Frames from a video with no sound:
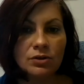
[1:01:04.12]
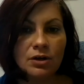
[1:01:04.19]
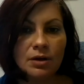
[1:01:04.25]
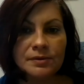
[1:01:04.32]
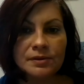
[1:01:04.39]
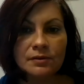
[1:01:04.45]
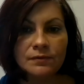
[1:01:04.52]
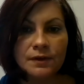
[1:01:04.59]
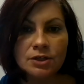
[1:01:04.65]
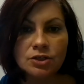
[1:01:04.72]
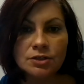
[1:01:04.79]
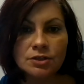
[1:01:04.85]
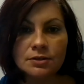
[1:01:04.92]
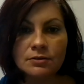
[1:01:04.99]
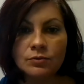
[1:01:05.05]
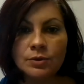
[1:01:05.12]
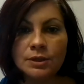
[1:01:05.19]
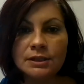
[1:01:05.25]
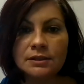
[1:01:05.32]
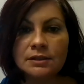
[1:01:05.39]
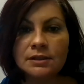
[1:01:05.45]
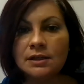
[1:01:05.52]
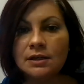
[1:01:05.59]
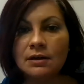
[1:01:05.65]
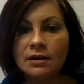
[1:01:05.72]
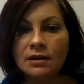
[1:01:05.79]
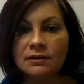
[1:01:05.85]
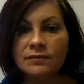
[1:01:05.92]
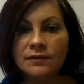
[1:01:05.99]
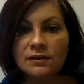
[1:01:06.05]
or observation with the
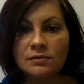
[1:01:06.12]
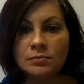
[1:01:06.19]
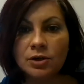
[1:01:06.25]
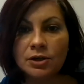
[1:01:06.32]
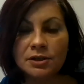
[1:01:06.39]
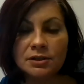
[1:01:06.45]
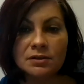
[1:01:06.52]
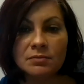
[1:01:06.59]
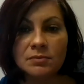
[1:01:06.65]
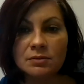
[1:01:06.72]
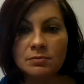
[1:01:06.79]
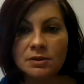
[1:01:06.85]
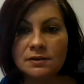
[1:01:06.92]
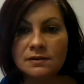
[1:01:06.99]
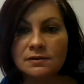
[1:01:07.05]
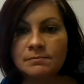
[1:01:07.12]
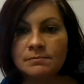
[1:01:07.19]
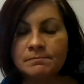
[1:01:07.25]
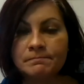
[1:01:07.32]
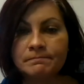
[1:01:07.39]
uh, advanced market commitments?